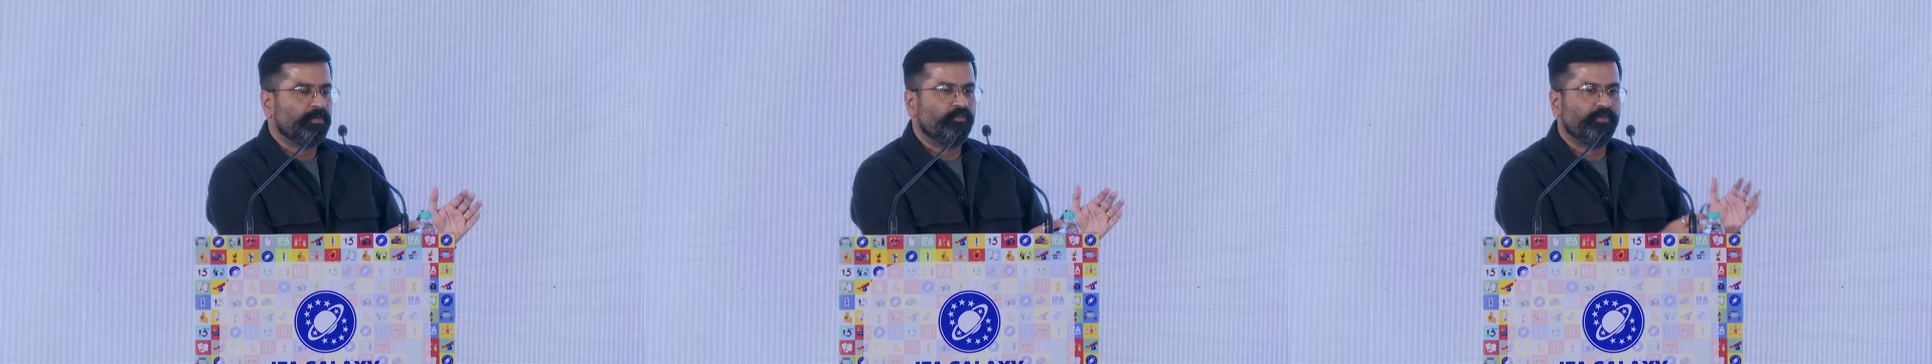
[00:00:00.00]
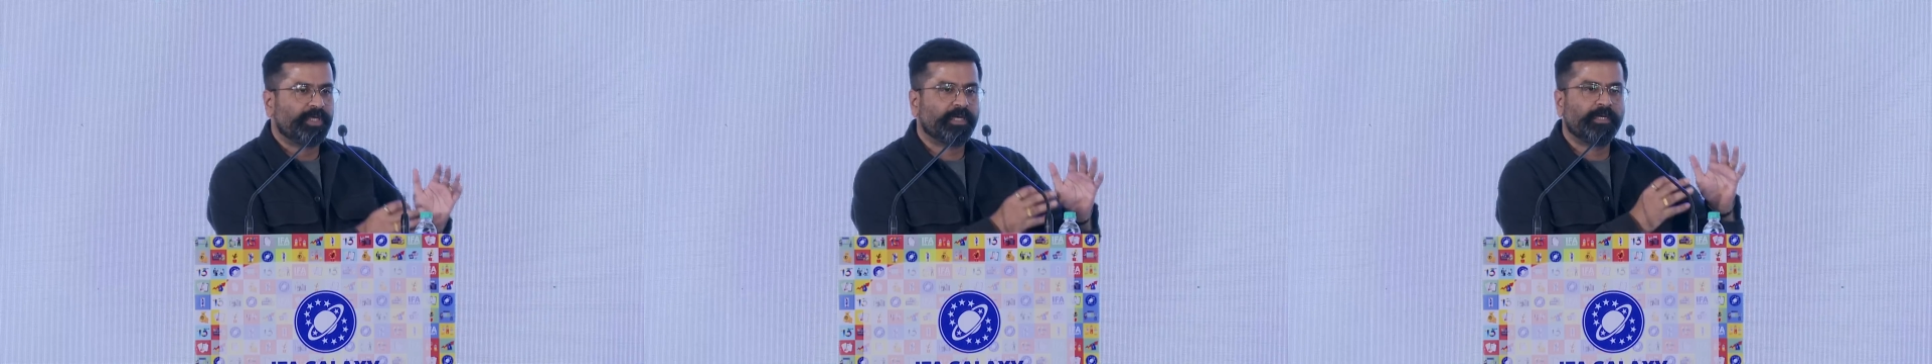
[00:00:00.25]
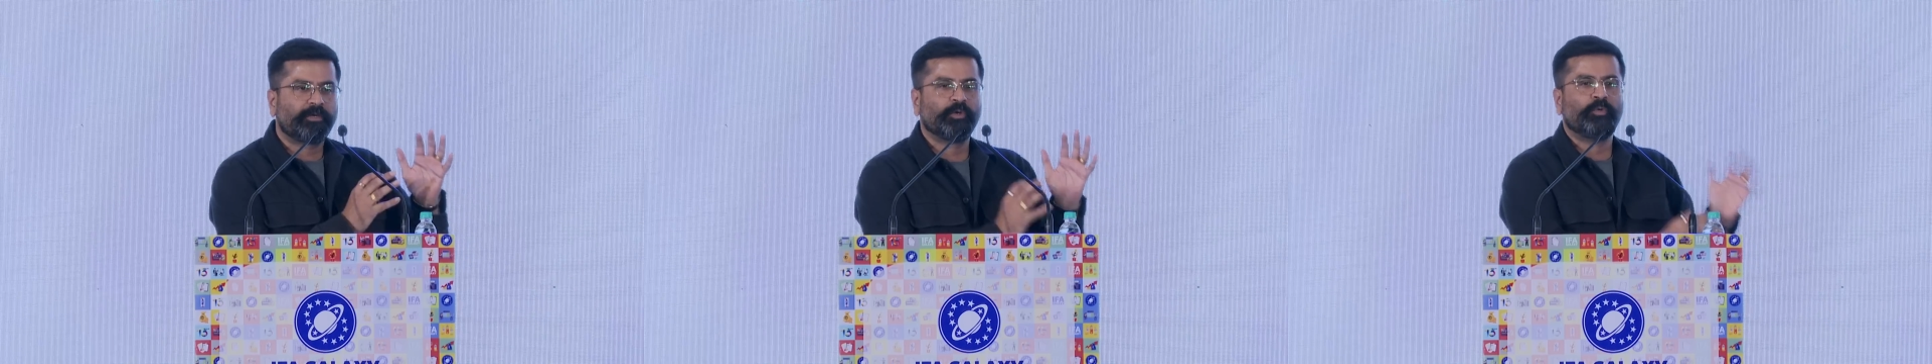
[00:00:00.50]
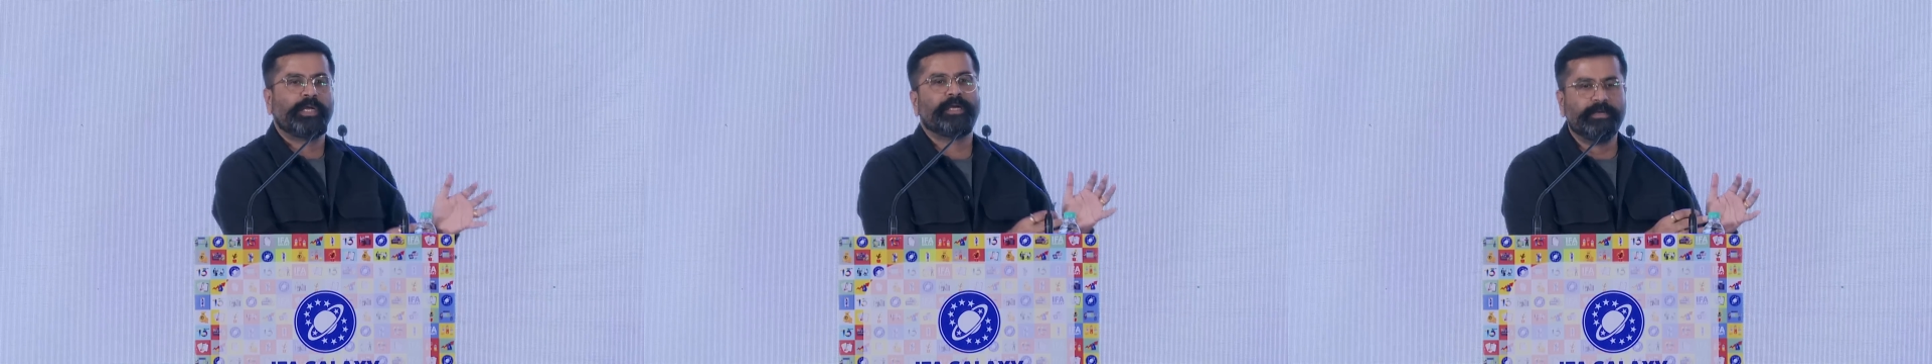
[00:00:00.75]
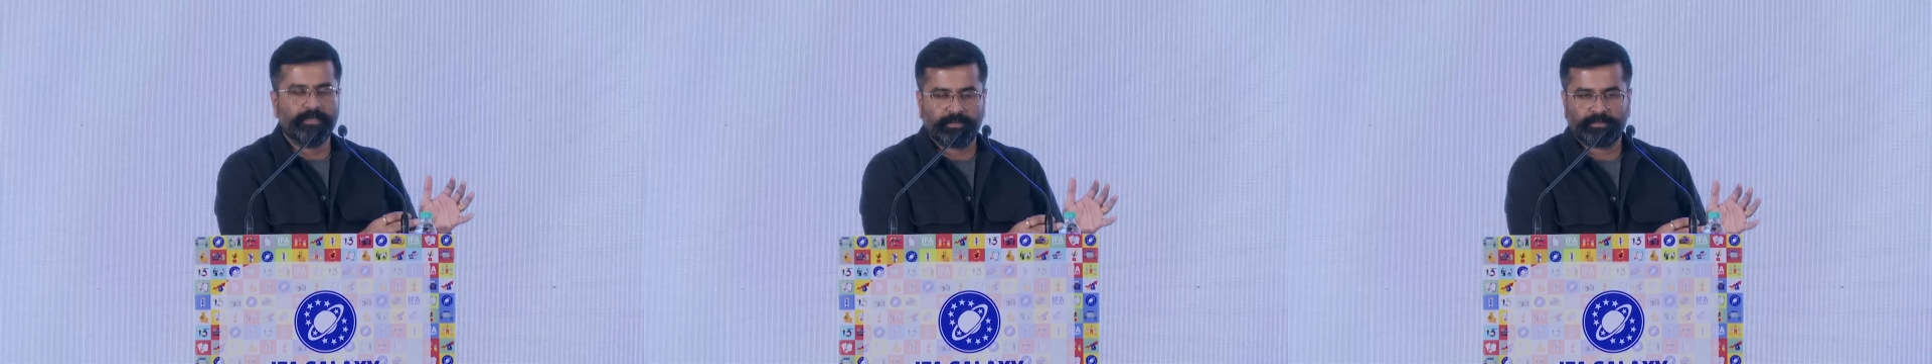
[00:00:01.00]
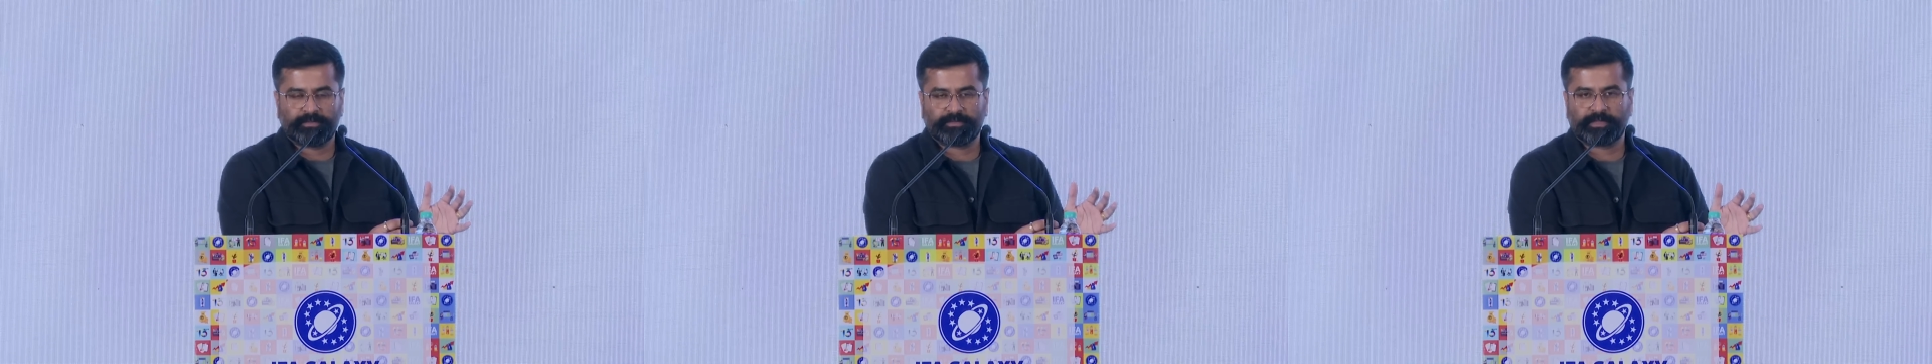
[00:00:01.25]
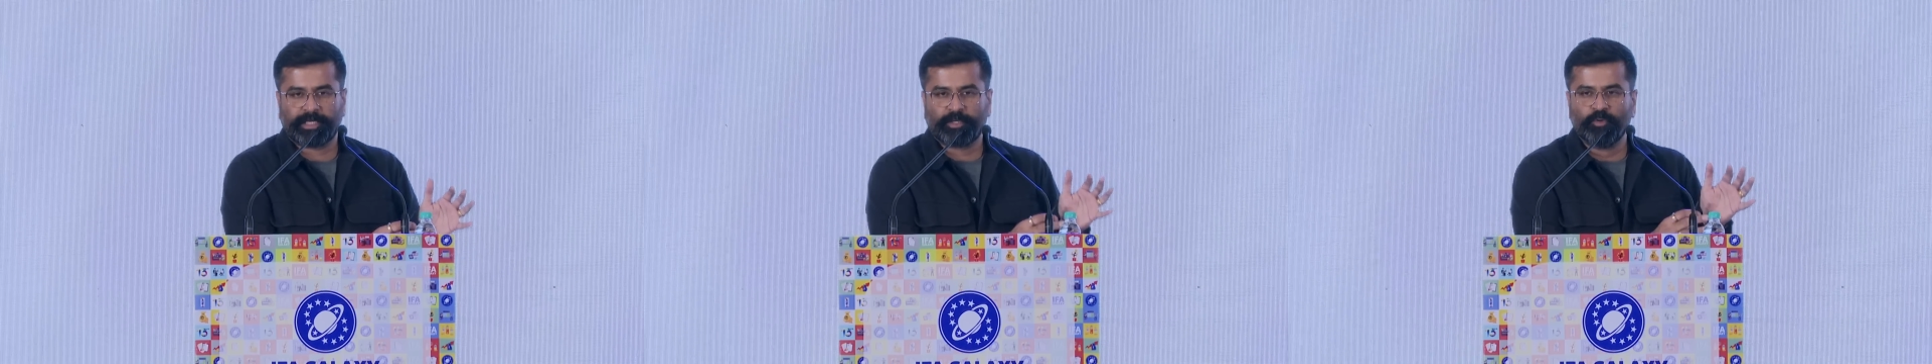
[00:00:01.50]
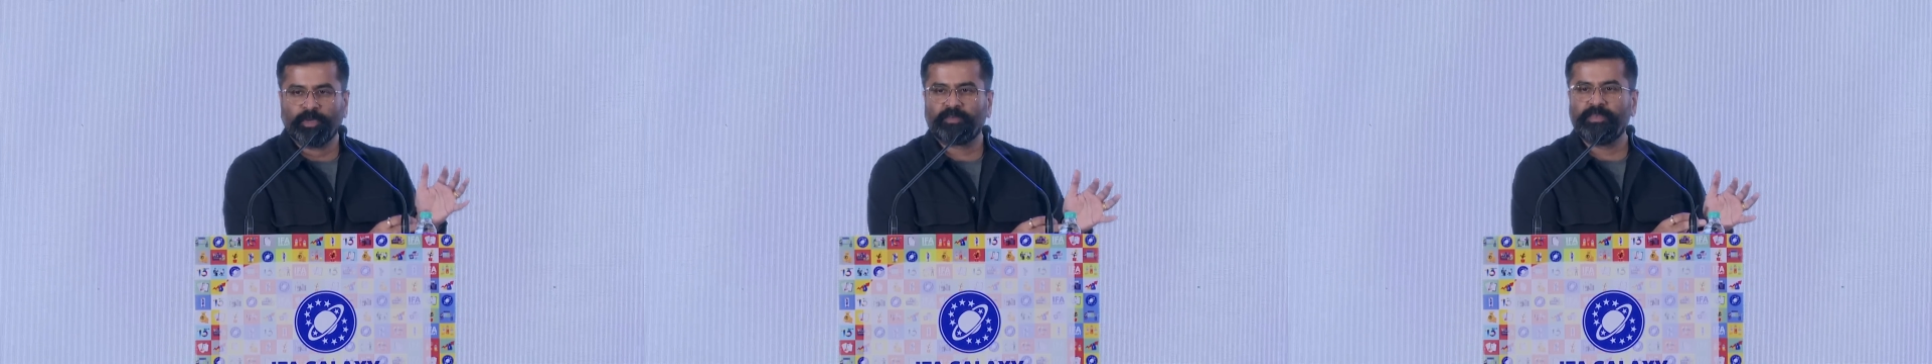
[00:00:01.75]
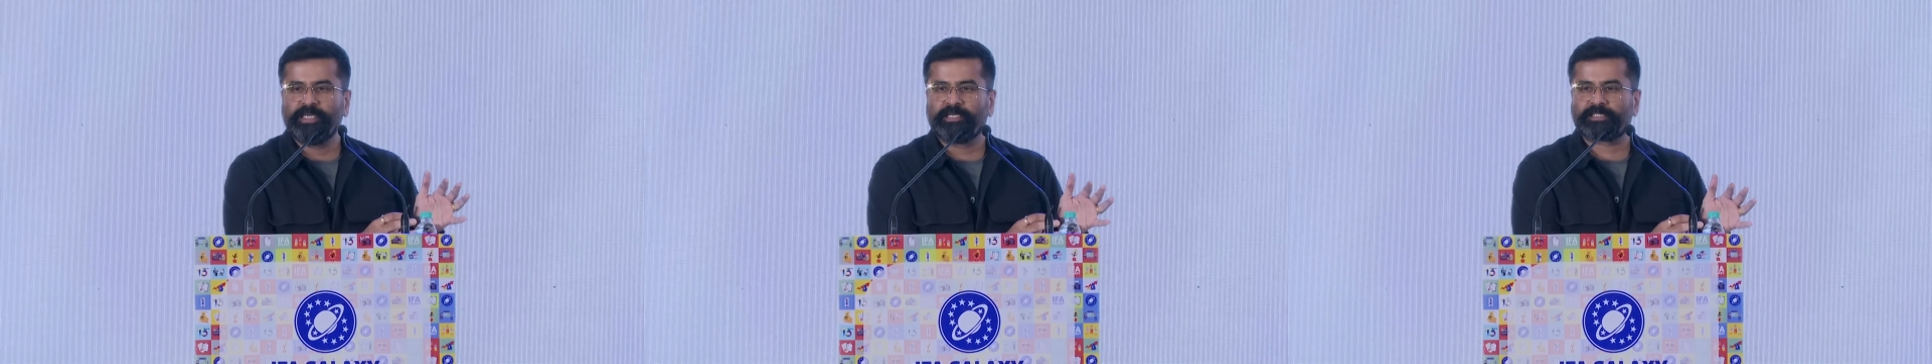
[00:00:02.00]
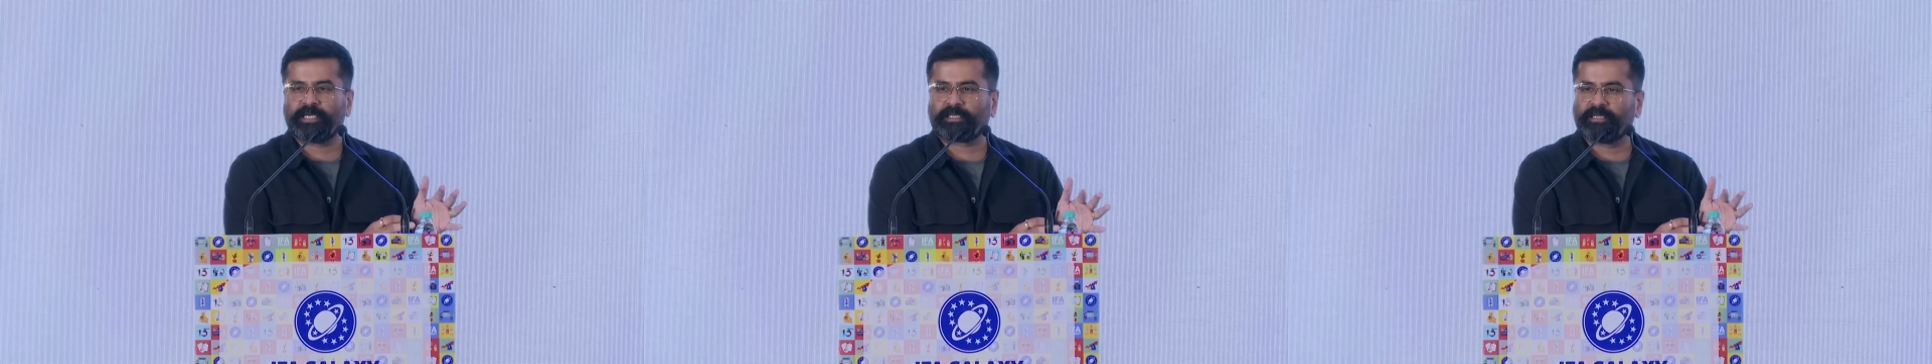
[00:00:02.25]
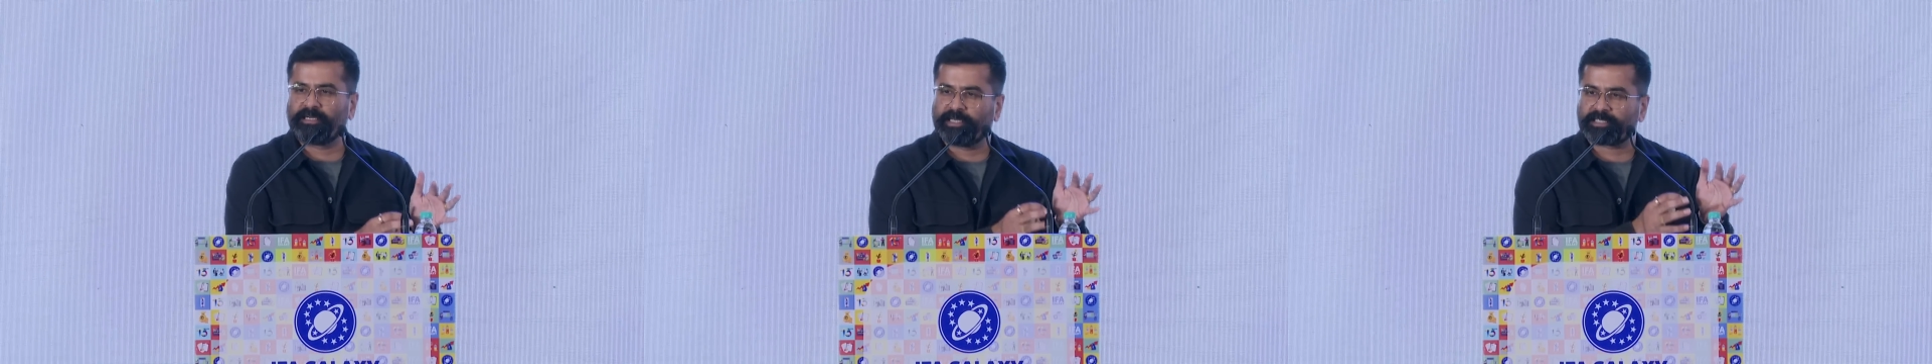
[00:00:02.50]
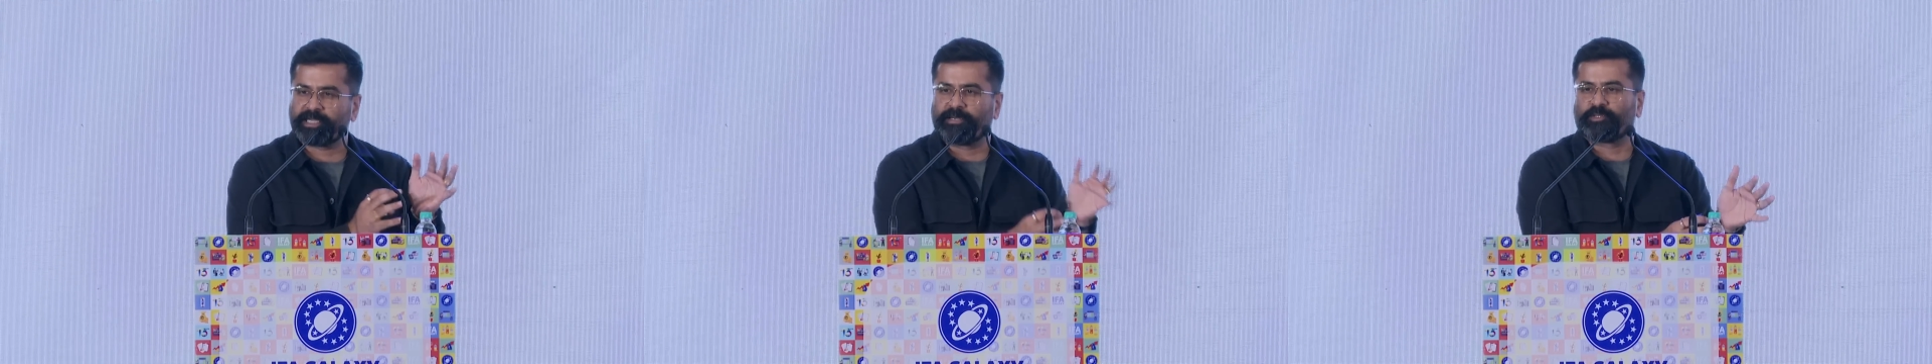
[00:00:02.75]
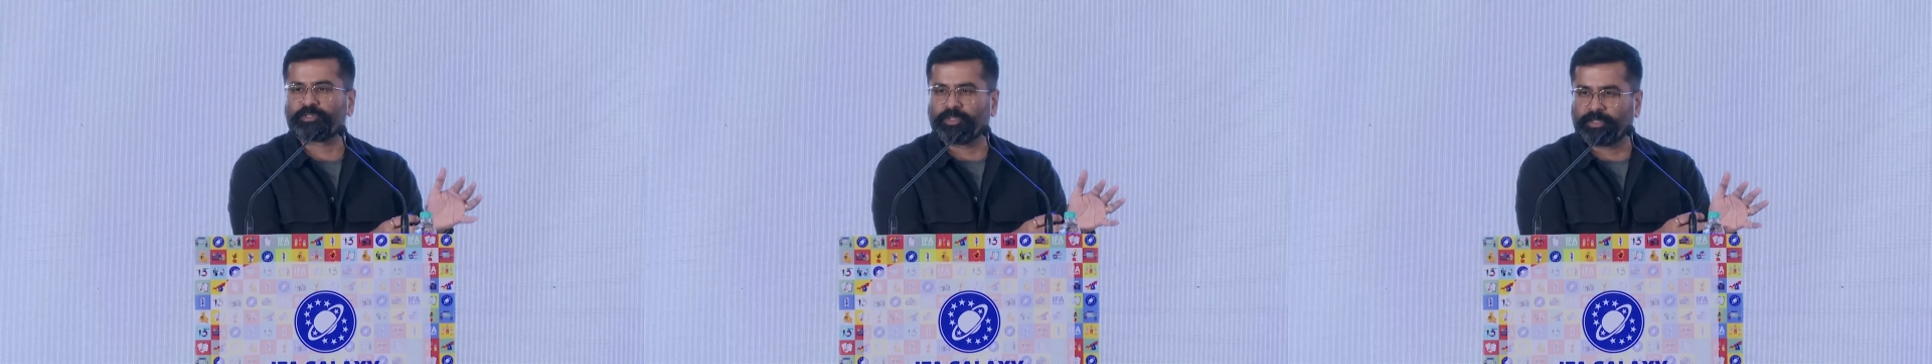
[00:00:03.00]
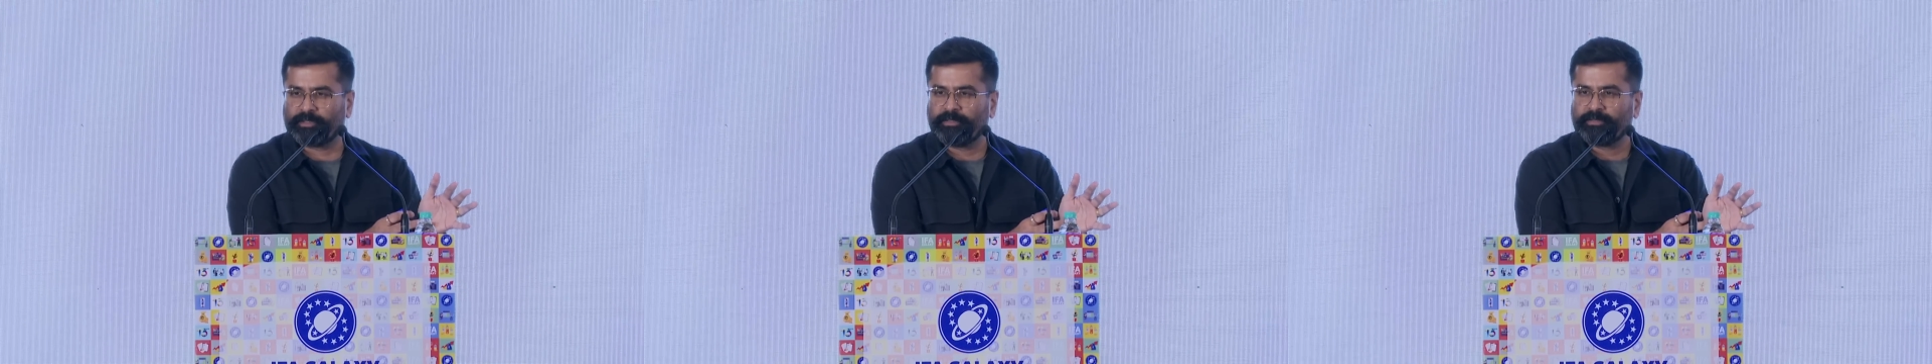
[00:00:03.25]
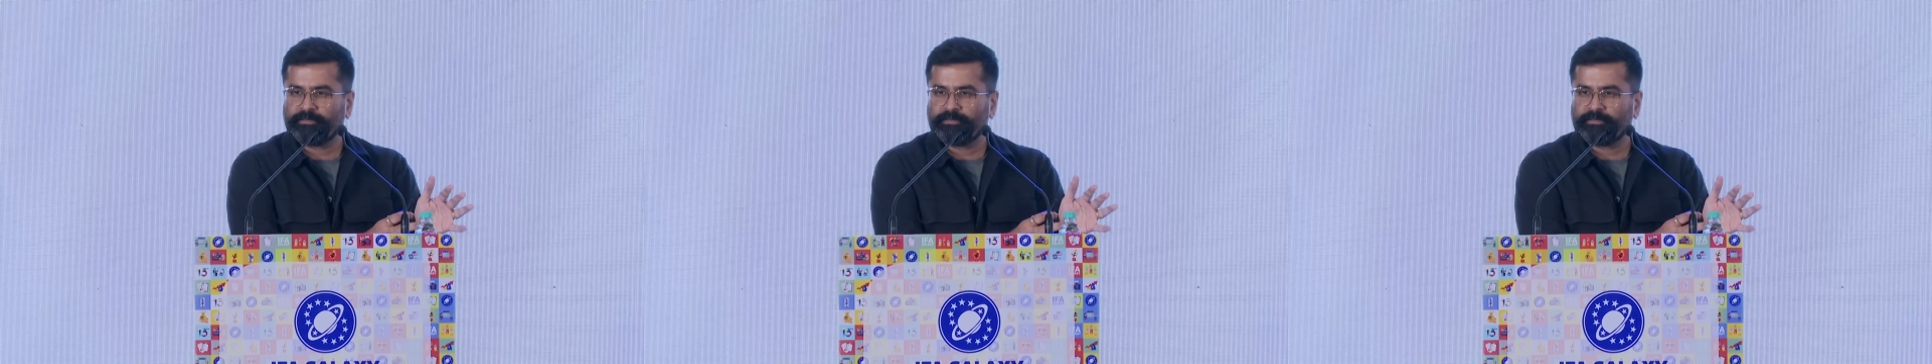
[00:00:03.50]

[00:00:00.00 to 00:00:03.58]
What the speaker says: we concluded that human beings are the next dinosaur